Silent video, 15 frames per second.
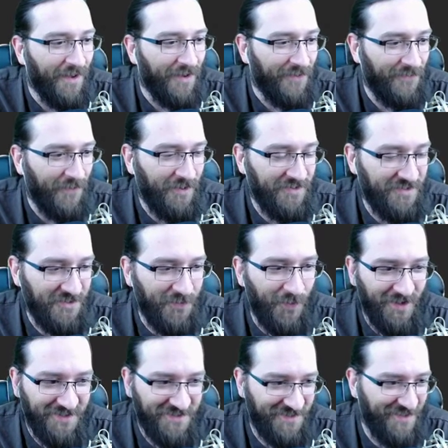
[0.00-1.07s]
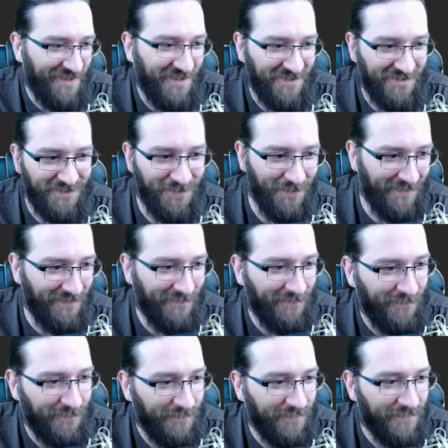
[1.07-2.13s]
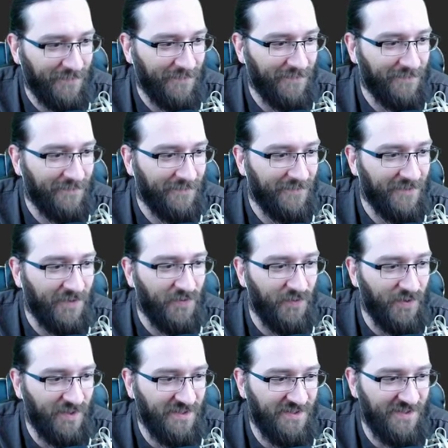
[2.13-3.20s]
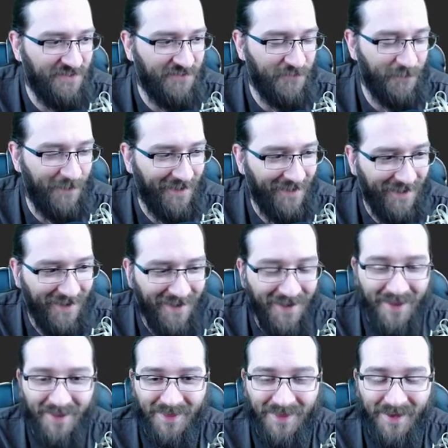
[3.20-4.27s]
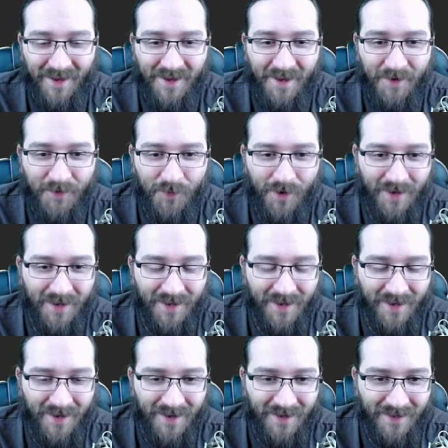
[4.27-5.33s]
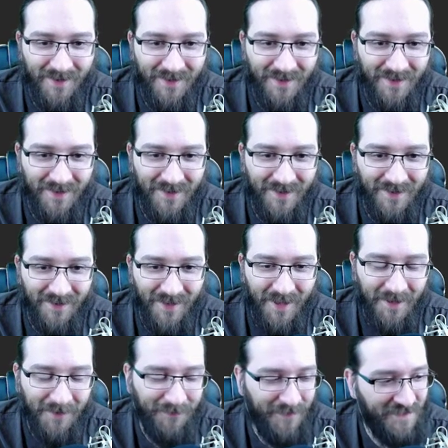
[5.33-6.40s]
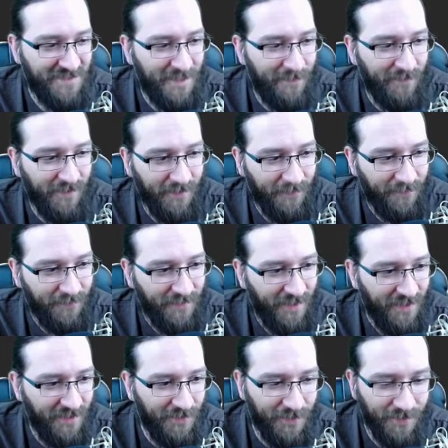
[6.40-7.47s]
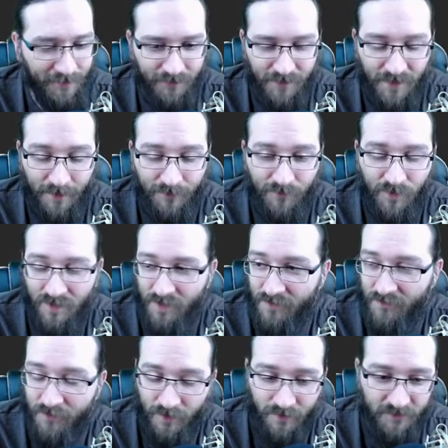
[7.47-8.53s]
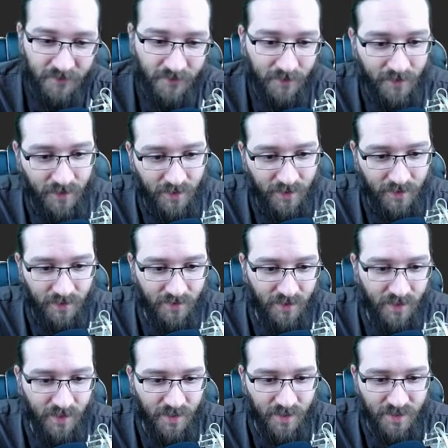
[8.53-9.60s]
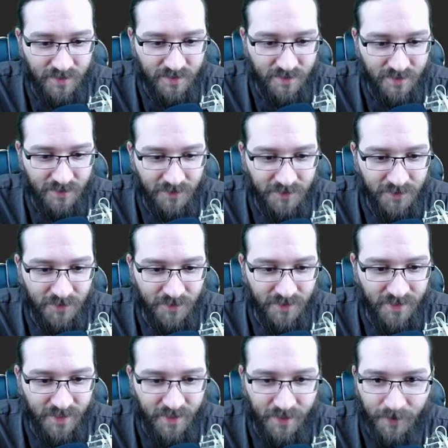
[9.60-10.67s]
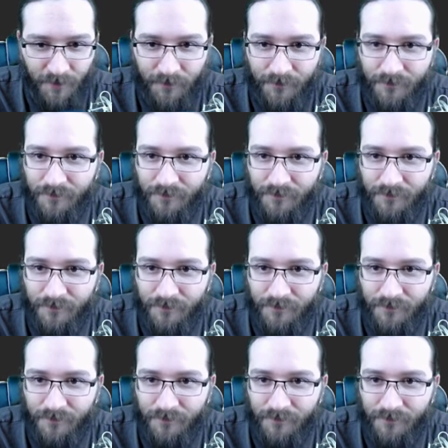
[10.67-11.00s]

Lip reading: Fozzie Wozzie, how you doing? What is this from Micah? I am working on 8-bit assembly. How you doing? I'm for the NES, old school Nintendo.